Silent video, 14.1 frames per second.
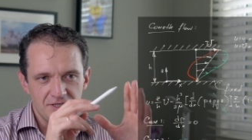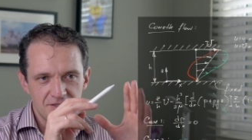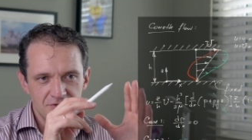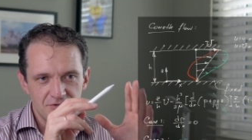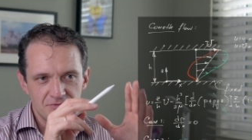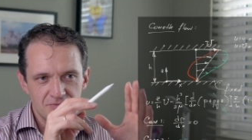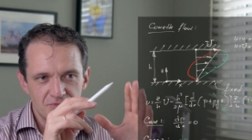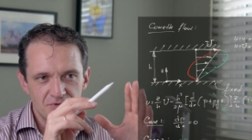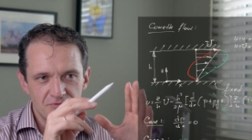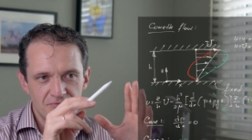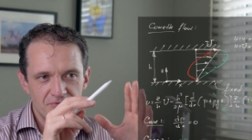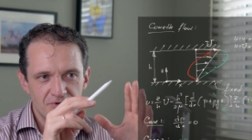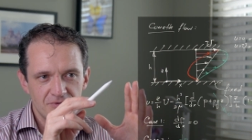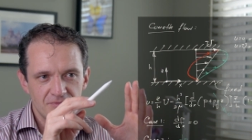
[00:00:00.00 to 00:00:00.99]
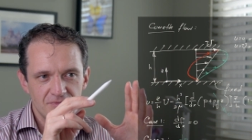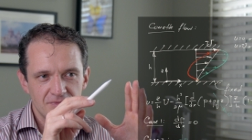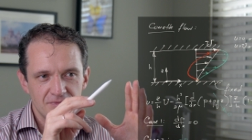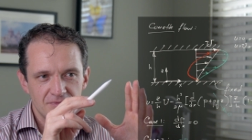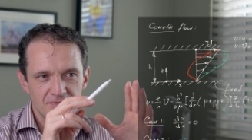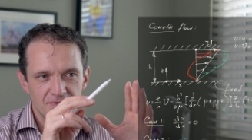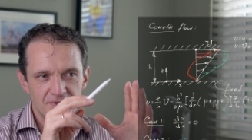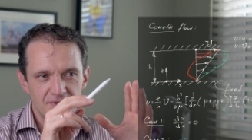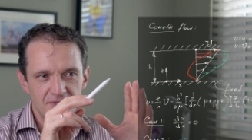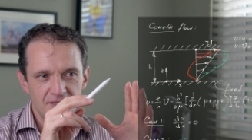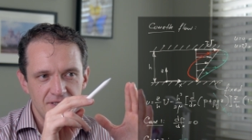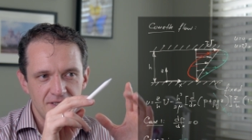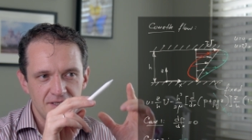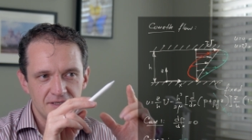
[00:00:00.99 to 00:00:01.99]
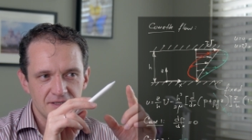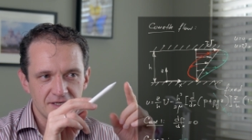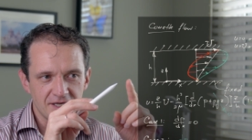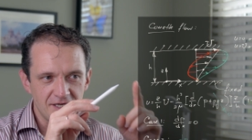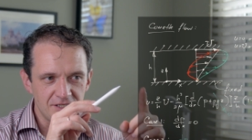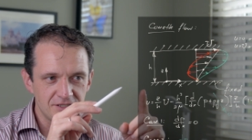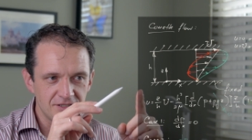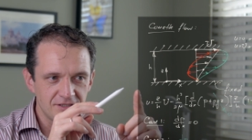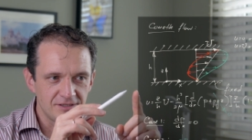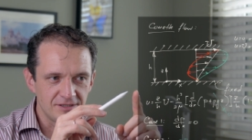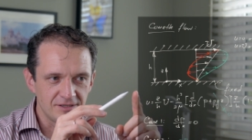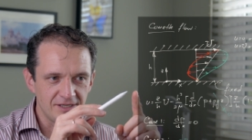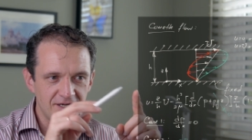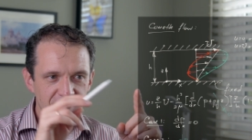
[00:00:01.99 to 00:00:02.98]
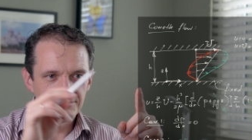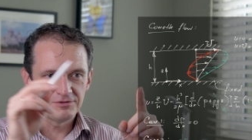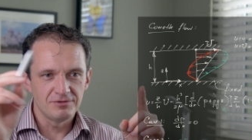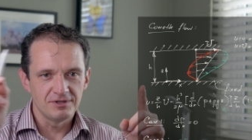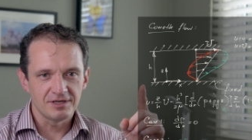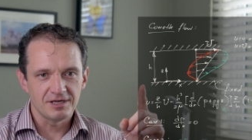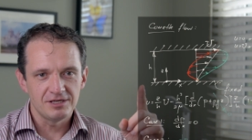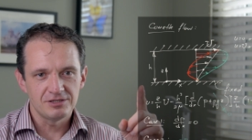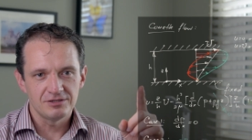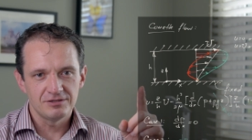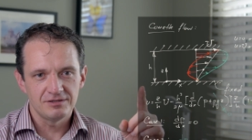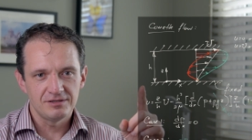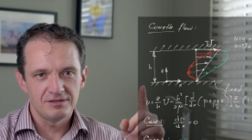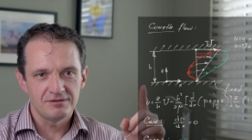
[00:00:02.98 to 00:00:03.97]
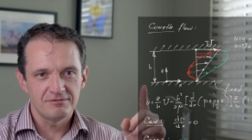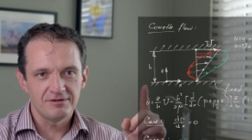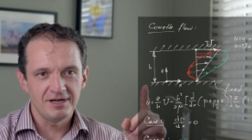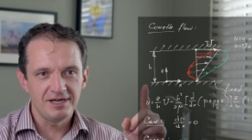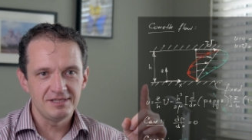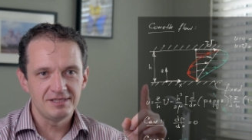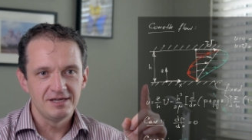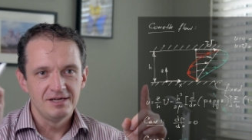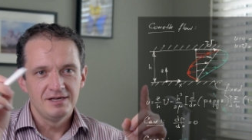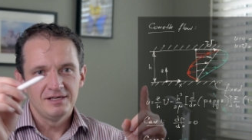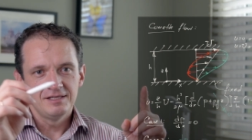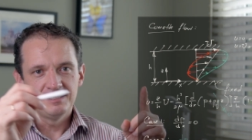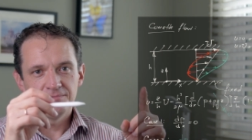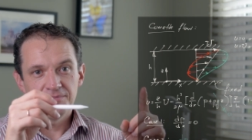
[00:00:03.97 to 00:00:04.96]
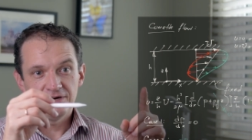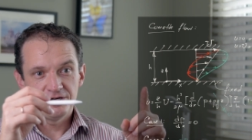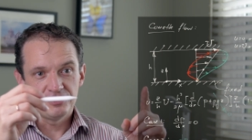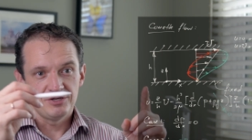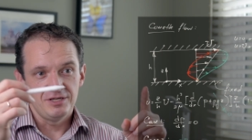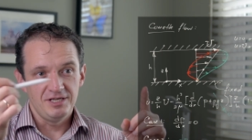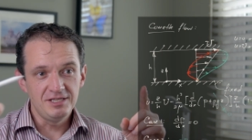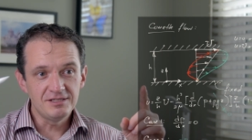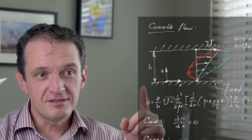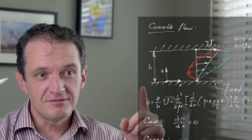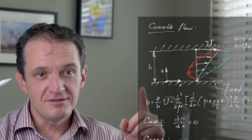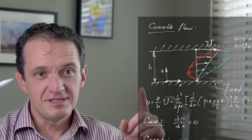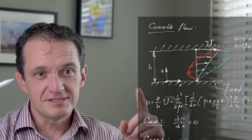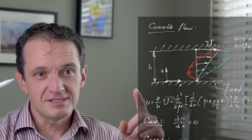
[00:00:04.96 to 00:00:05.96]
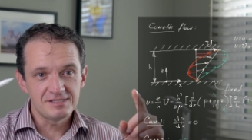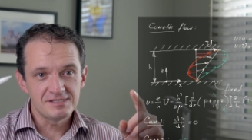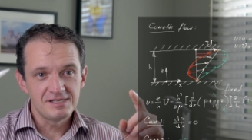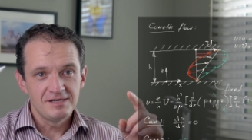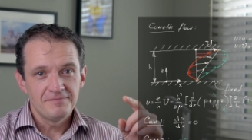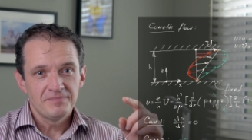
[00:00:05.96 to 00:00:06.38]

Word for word: as you move from the location on the left to location on the right, the pressure increases.